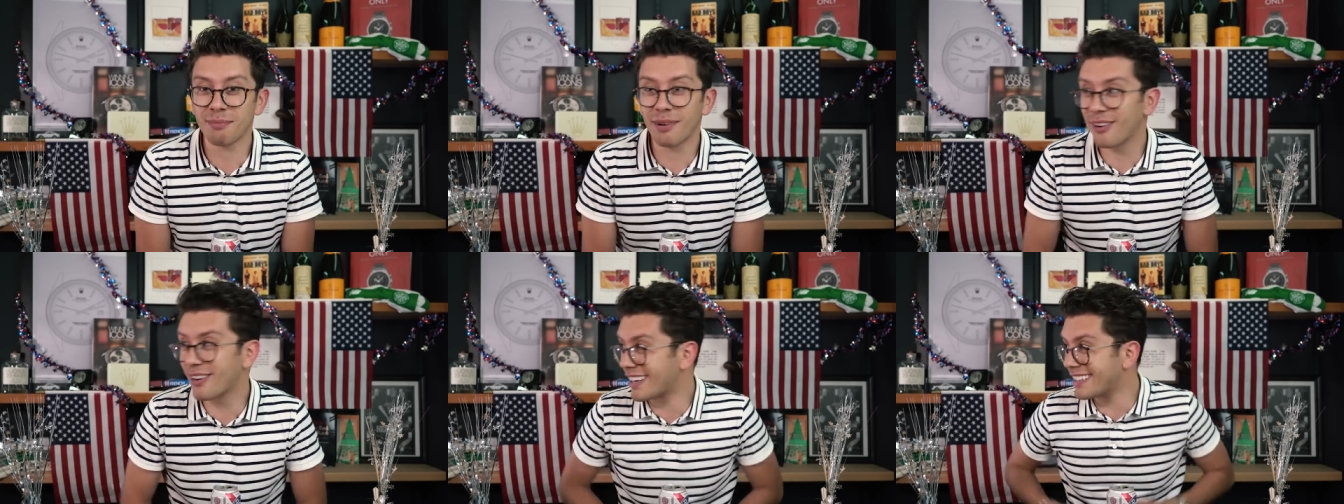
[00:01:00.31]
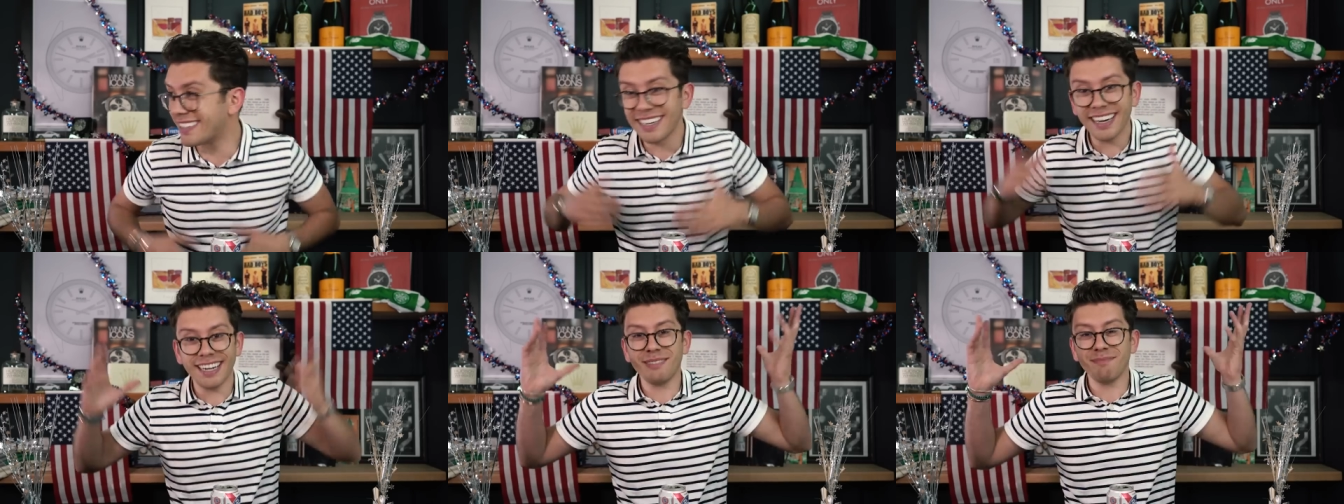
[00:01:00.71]
American
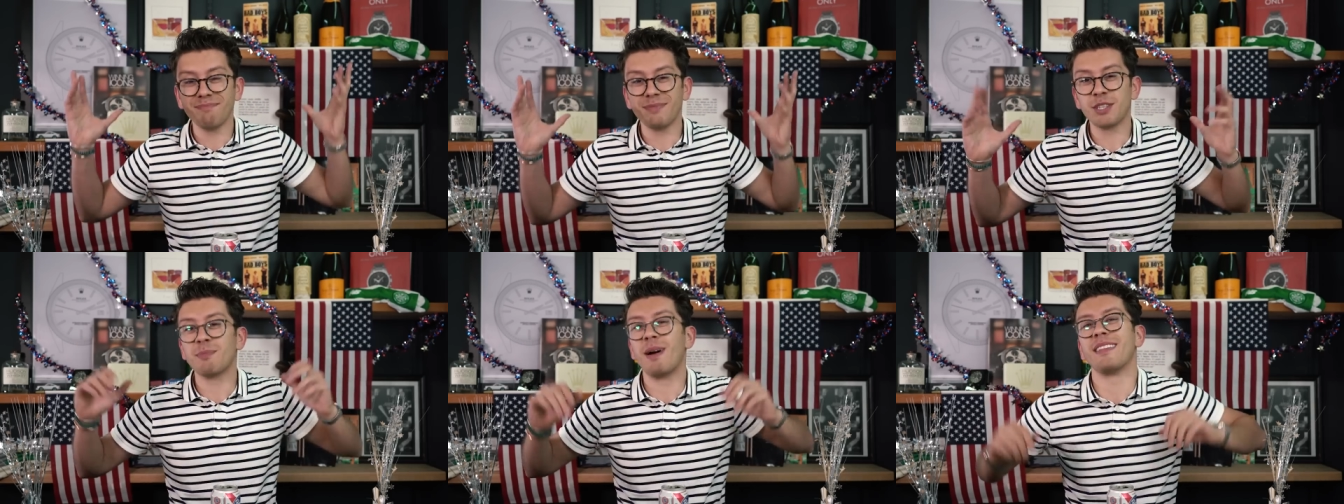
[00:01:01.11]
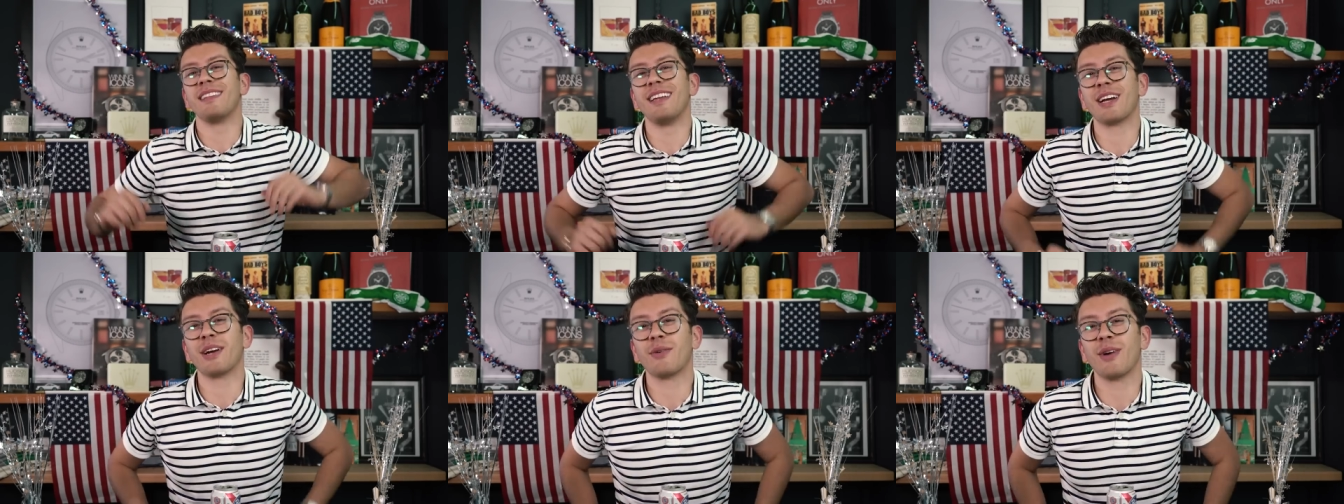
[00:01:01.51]
today, despite the
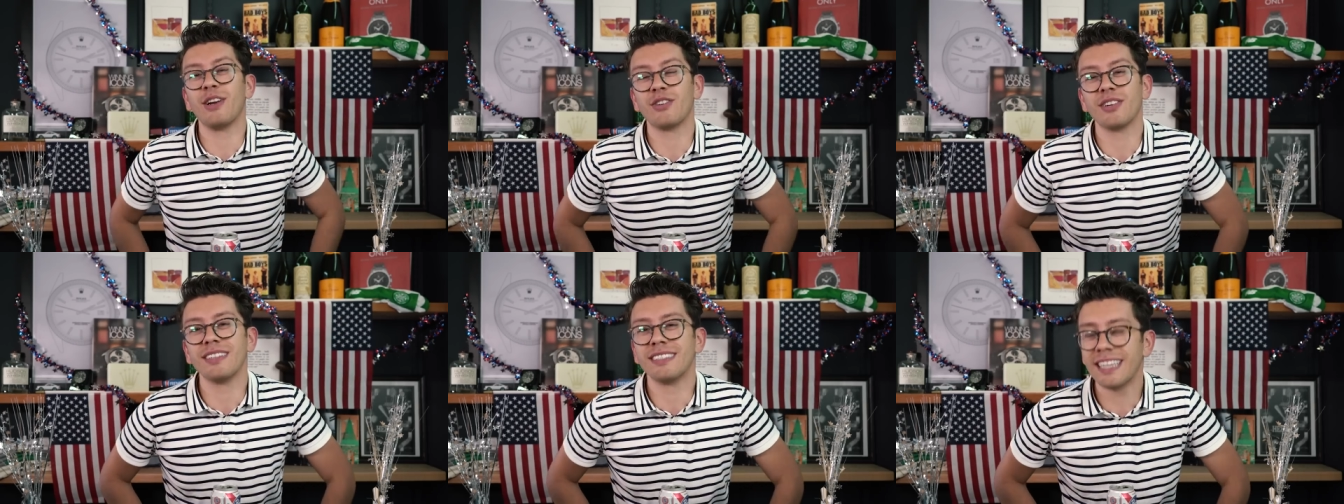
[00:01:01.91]
decoration.